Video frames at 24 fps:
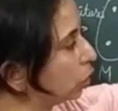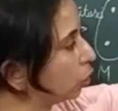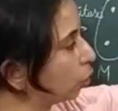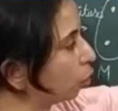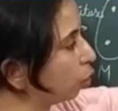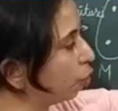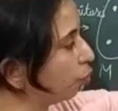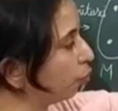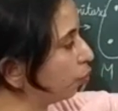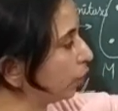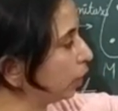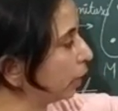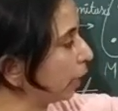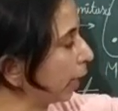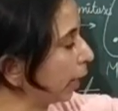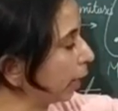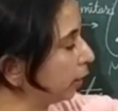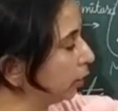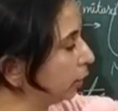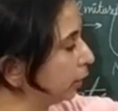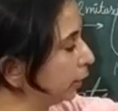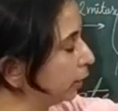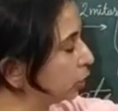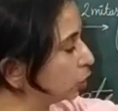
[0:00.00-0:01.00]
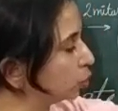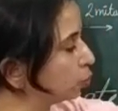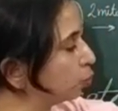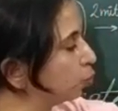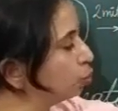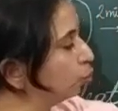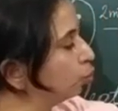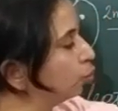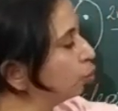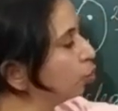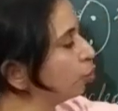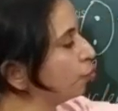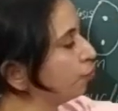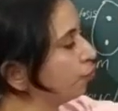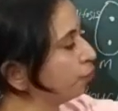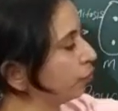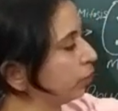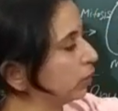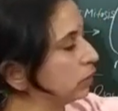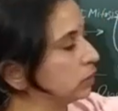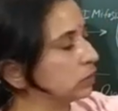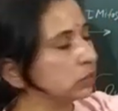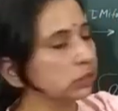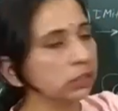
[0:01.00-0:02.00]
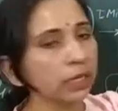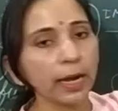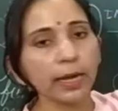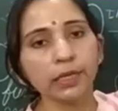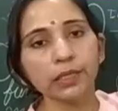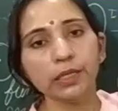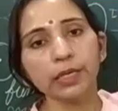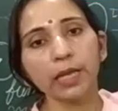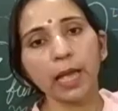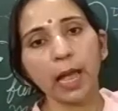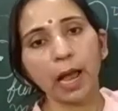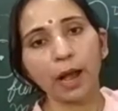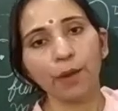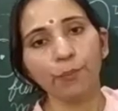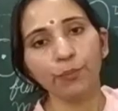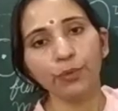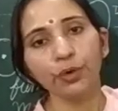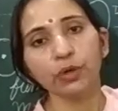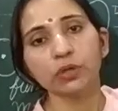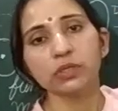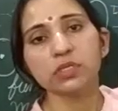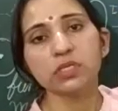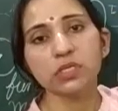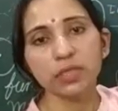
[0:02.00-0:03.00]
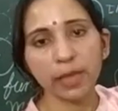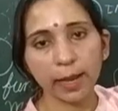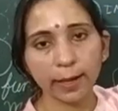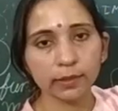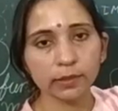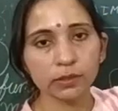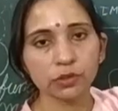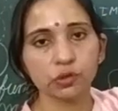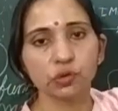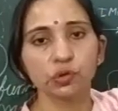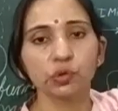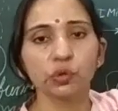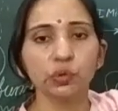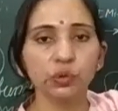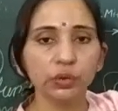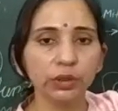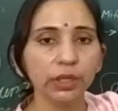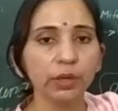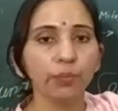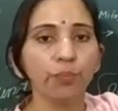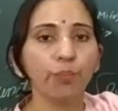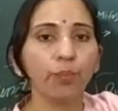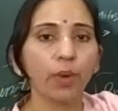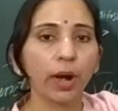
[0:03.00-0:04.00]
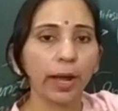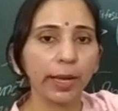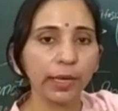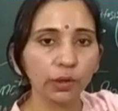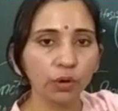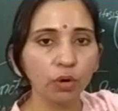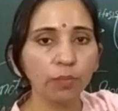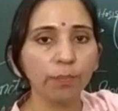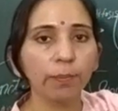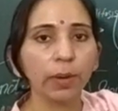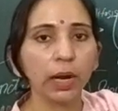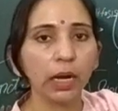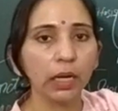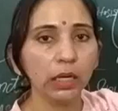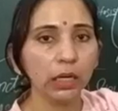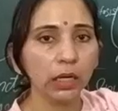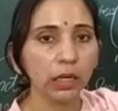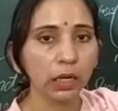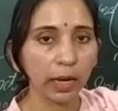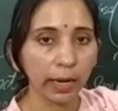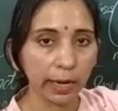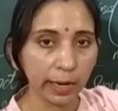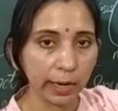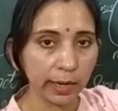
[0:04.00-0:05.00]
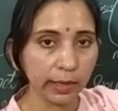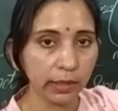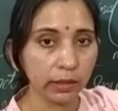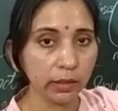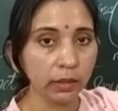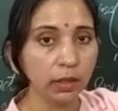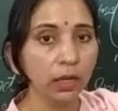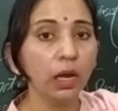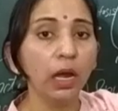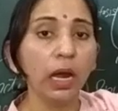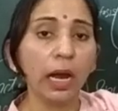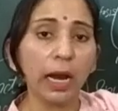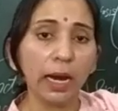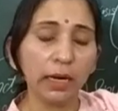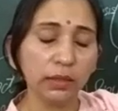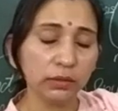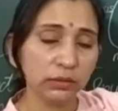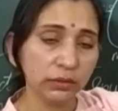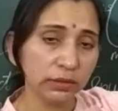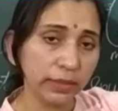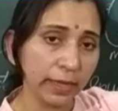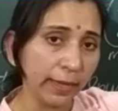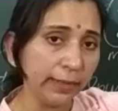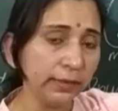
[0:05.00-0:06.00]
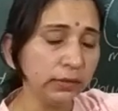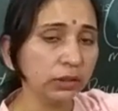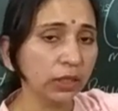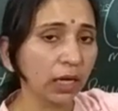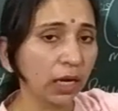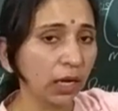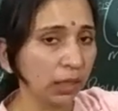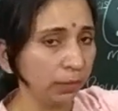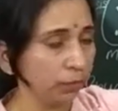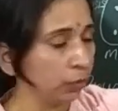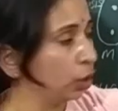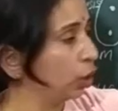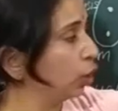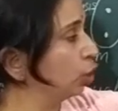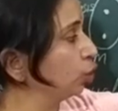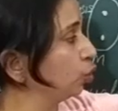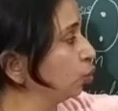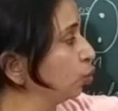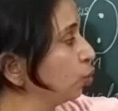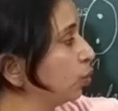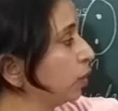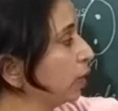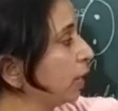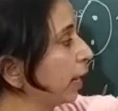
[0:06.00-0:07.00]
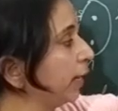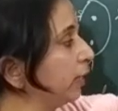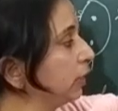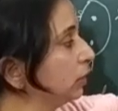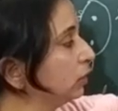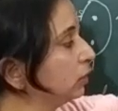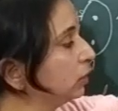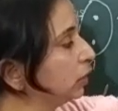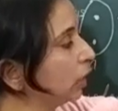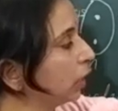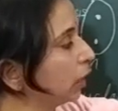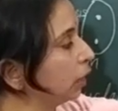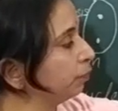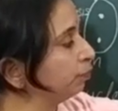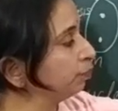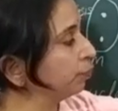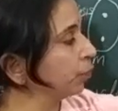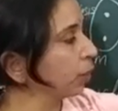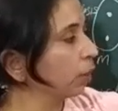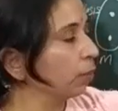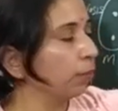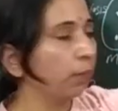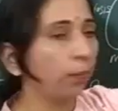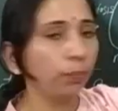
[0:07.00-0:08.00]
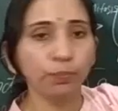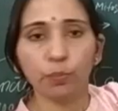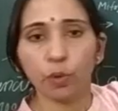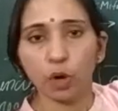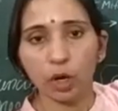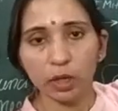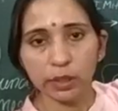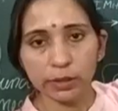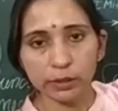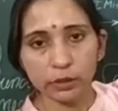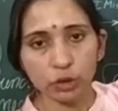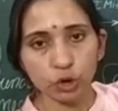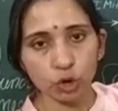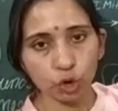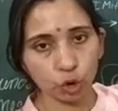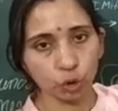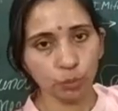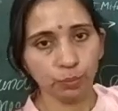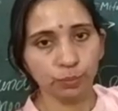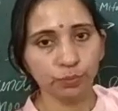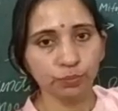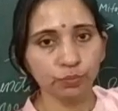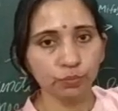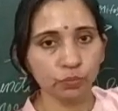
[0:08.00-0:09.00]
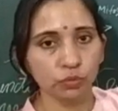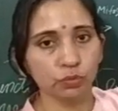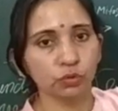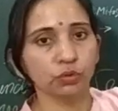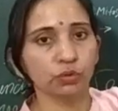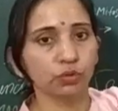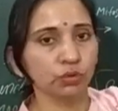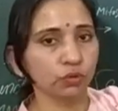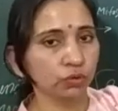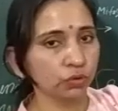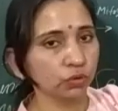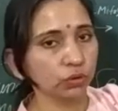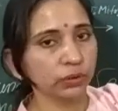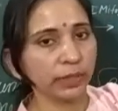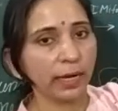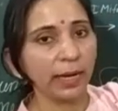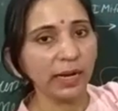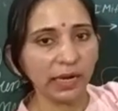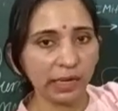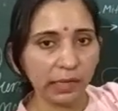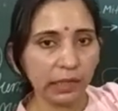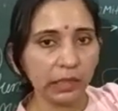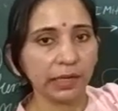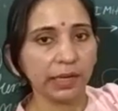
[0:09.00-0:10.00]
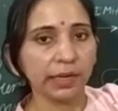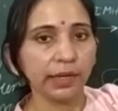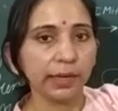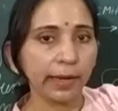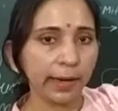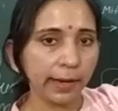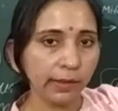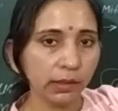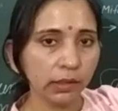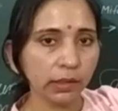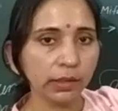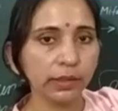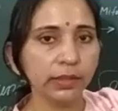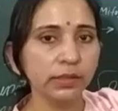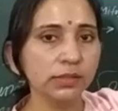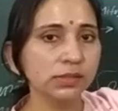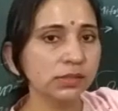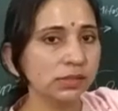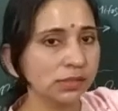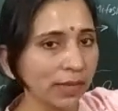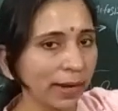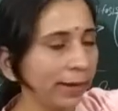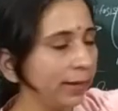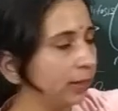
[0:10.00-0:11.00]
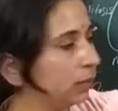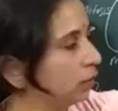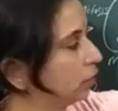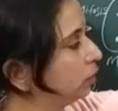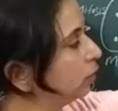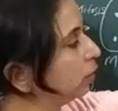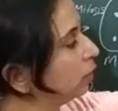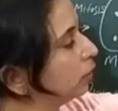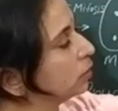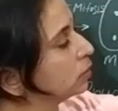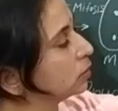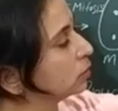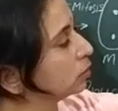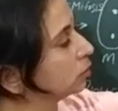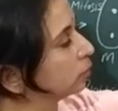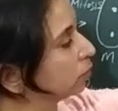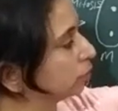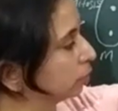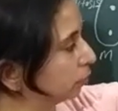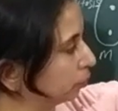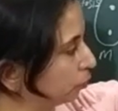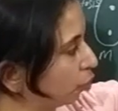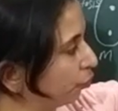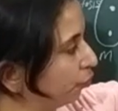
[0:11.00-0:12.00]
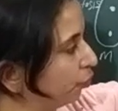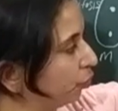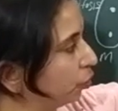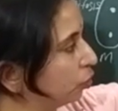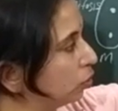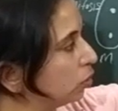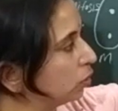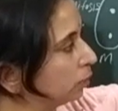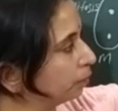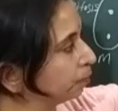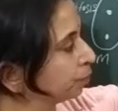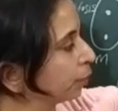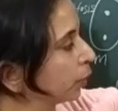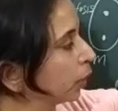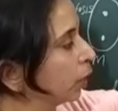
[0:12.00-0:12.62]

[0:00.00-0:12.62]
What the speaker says: the ovary and it moves inside the embryo sac through the micropylar end. At that time, to guide the pollen tube so that it can enter inside this ovule,